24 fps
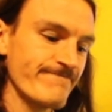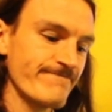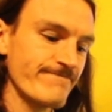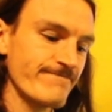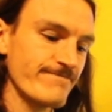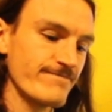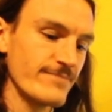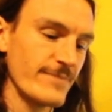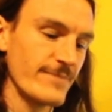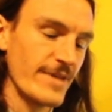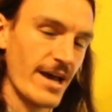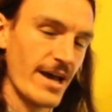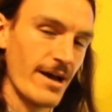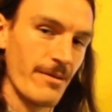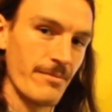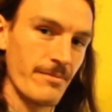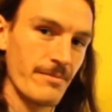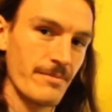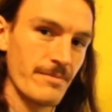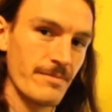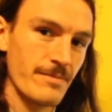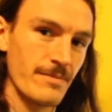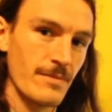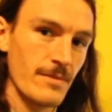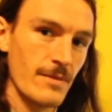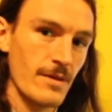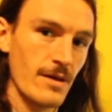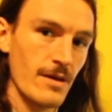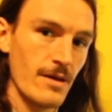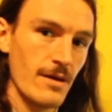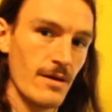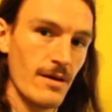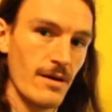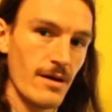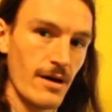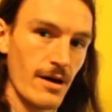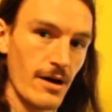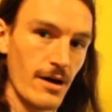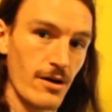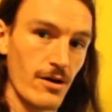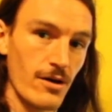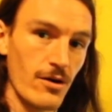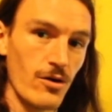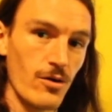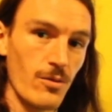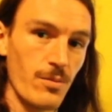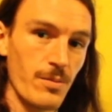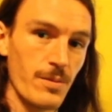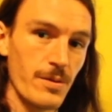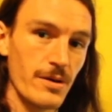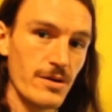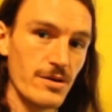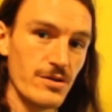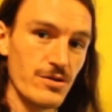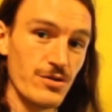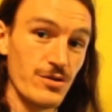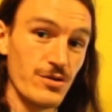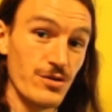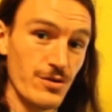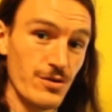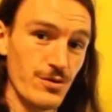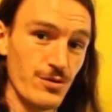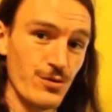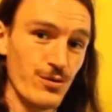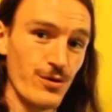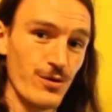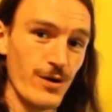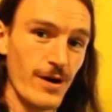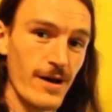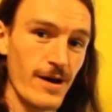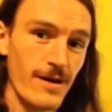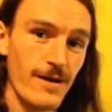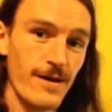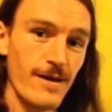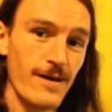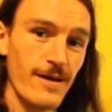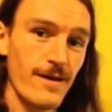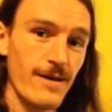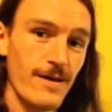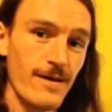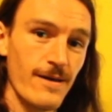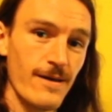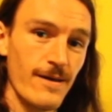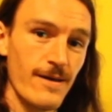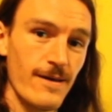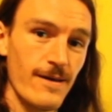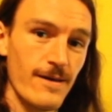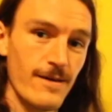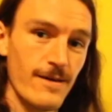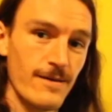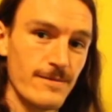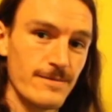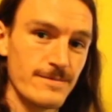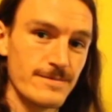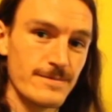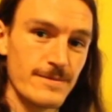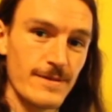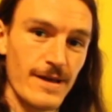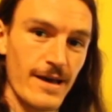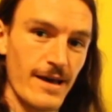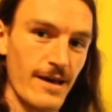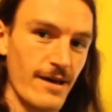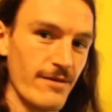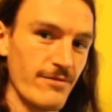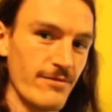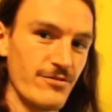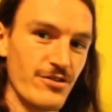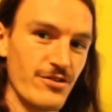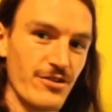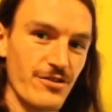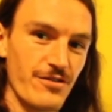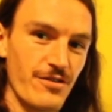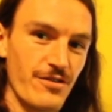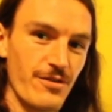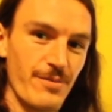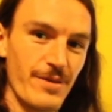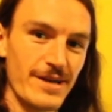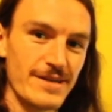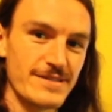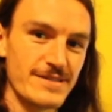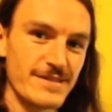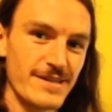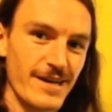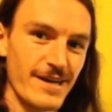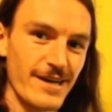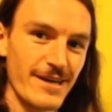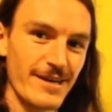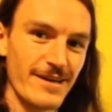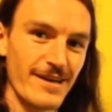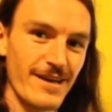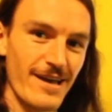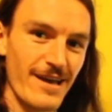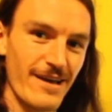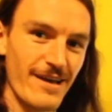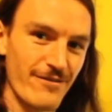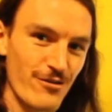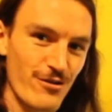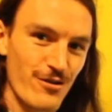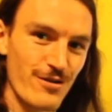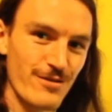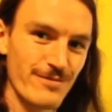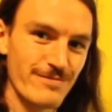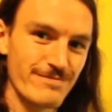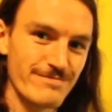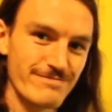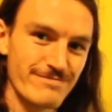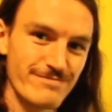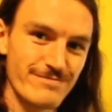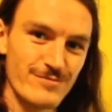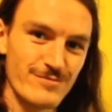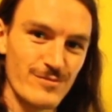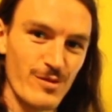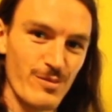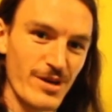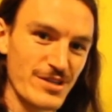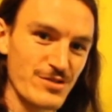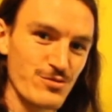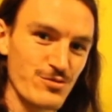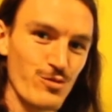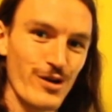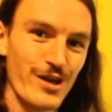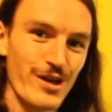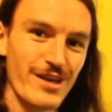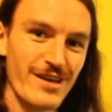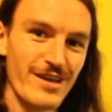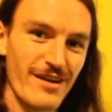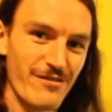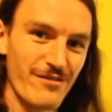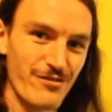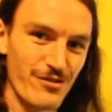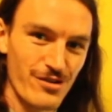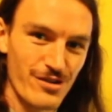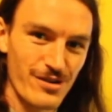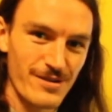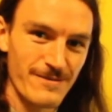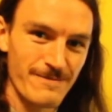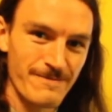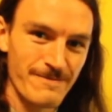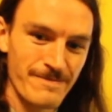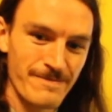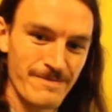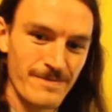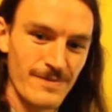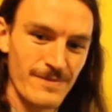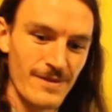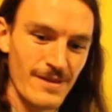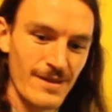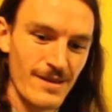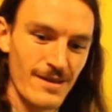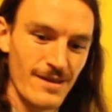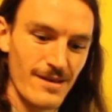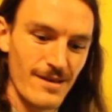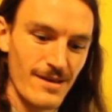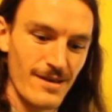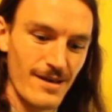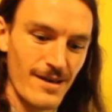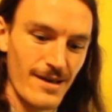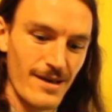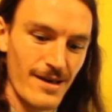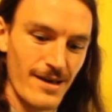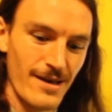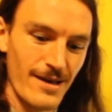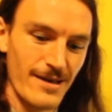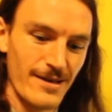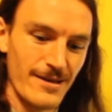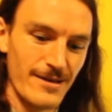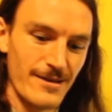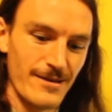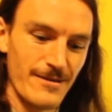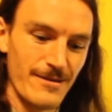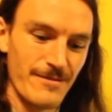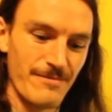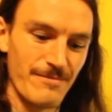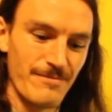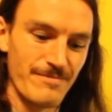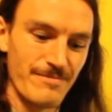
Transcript: Yeah, I hope you have just the best night ever, the best week ever. Hope